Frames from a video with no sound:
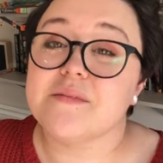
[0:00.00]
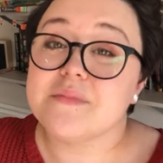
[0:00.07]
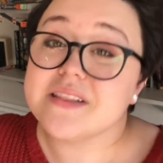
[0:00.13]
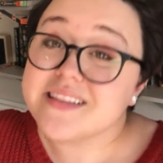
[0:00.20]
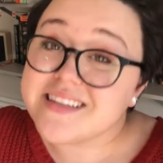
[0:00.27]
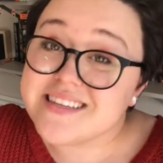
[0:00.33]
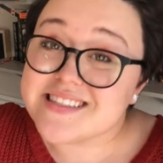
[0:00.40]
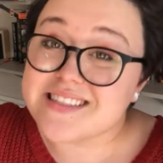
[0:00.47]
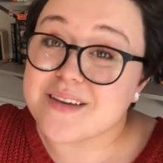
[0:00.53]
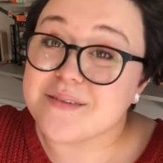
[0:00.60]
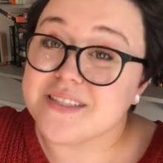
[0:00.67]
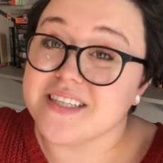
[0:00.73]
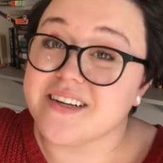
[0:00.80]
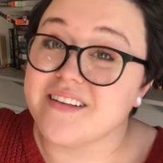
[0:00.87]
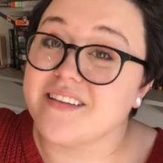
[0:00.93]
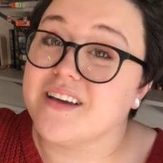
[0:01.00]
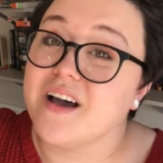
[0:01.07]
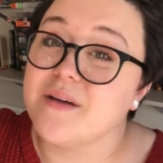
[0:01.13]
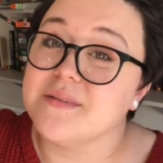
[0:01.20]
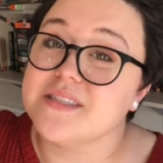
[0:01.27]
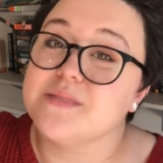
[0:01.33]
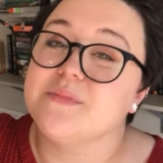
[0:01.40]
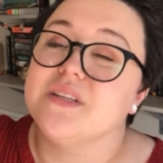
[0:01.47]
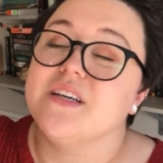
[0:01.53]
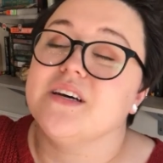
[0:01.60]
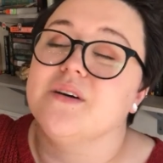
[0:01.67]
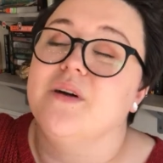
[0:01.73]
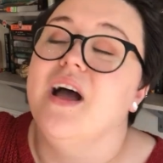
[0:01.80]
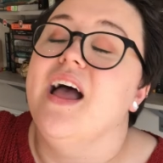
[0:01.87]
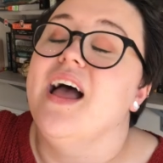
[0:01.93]
please tell me down in the comments
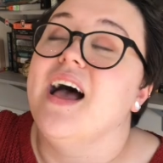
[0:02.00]
below.